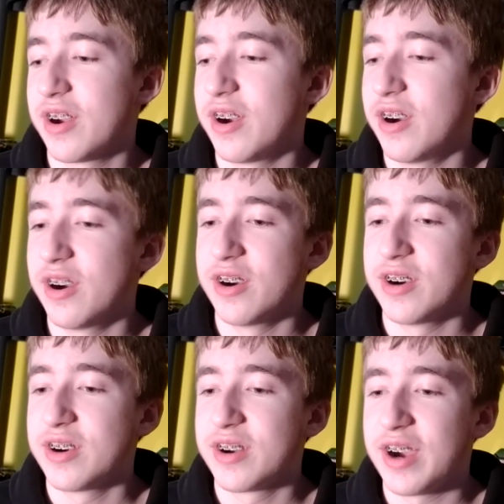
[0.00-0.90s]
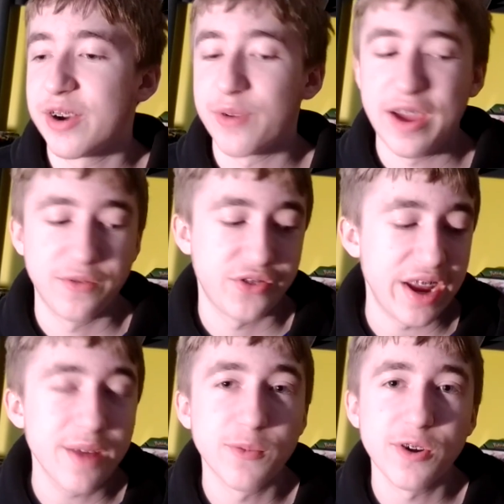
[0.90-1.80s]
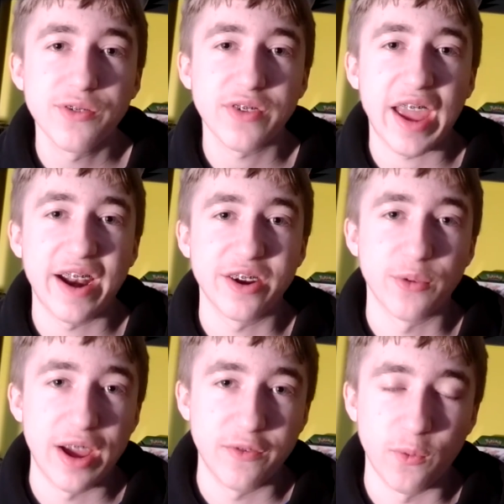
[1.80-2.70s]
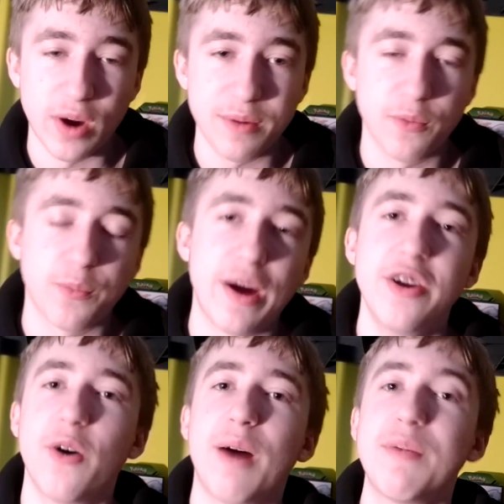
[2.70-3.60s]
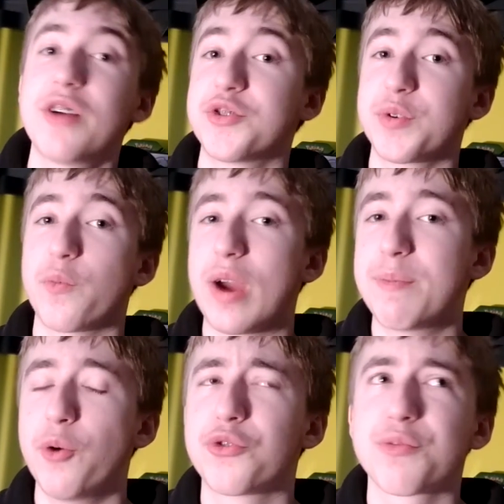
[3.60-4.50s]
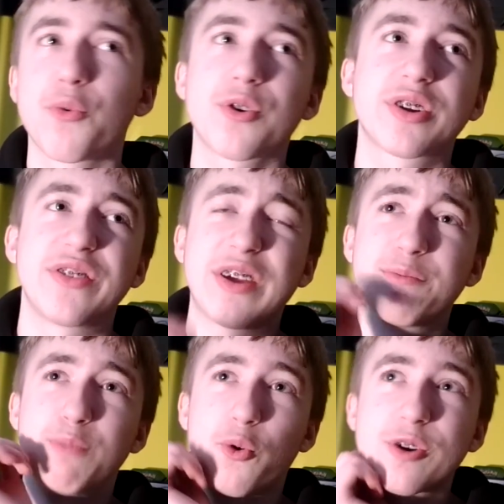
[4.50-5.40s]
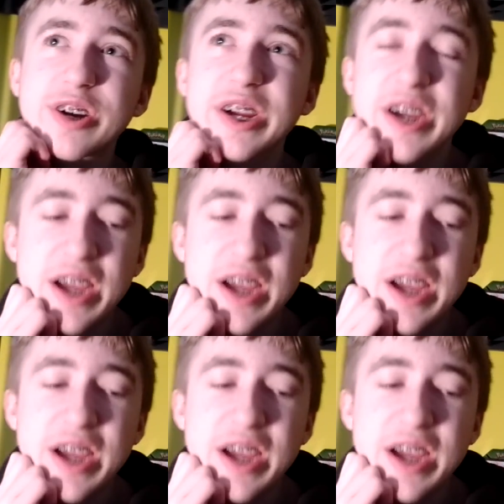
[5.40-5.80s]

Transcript: uh, I don't have stadium walls, and I don't have white. Uh, no, I'm not doing white poster board because that's boring,